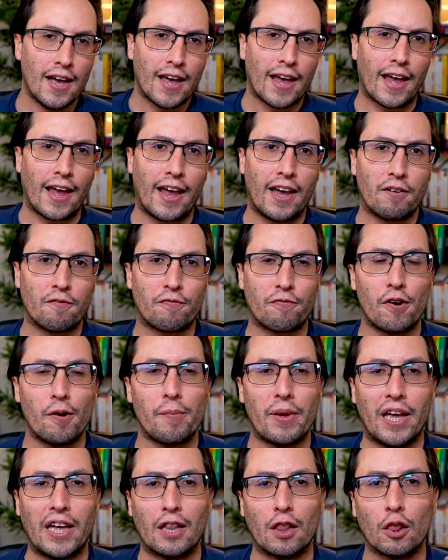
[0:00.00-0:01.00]
And
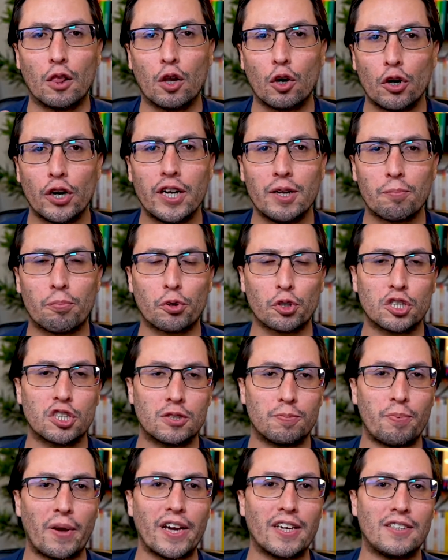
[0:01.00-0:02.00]
from a learning
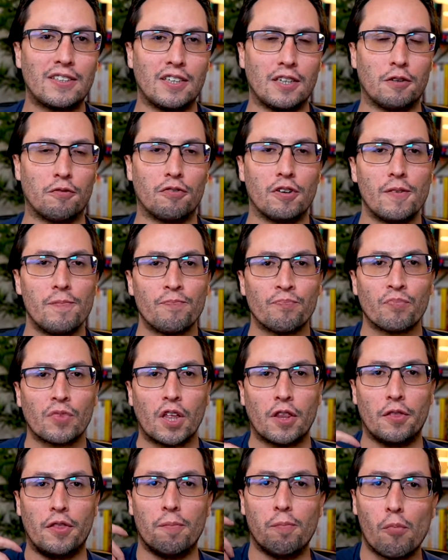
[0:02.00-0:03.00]
perspective,
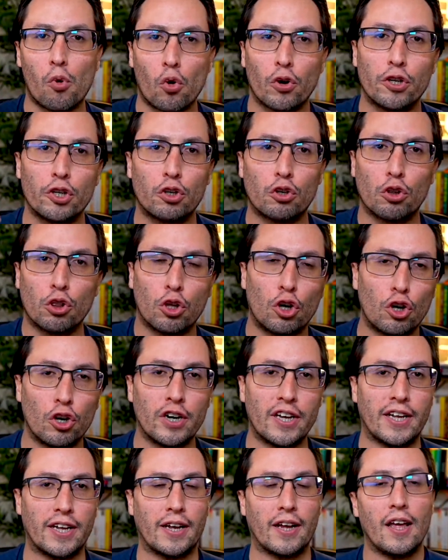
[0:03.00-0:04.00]
the more you're
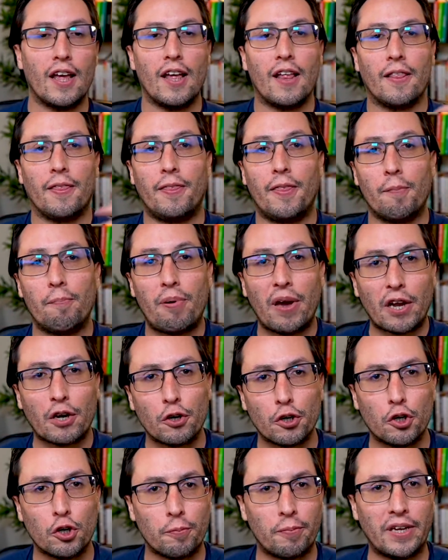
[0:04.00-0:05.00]
learning, the
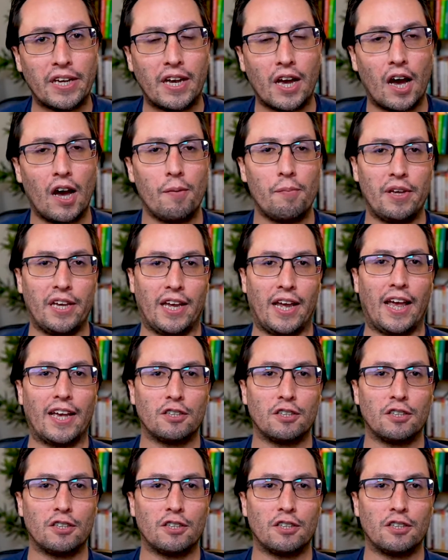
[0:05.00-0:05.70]
better you're becoming.